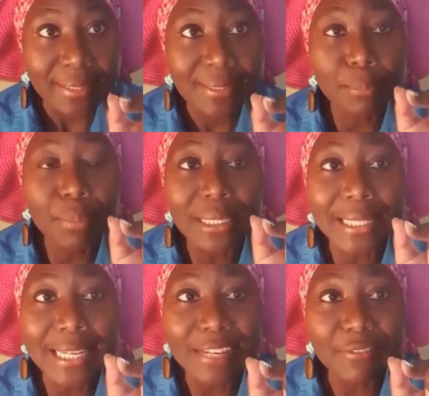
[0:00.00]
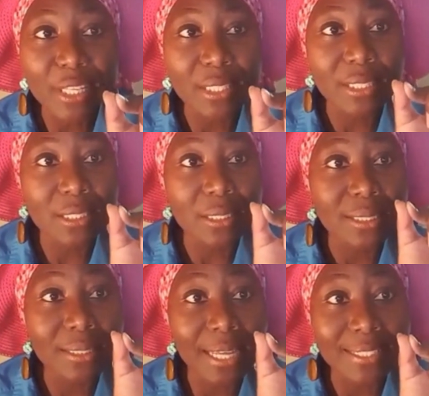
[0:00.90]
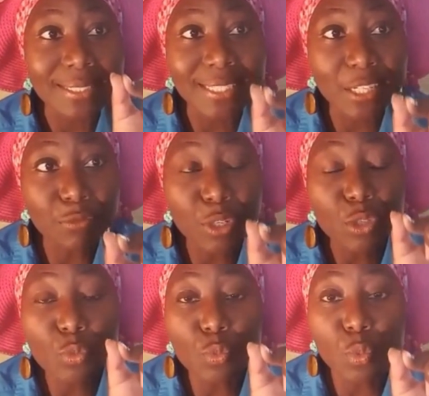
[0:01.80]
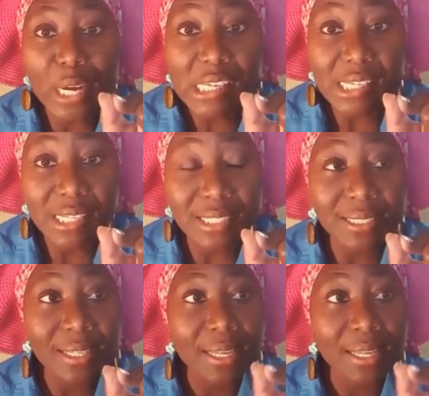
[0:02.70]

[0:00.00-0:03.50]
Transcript: the belief that different races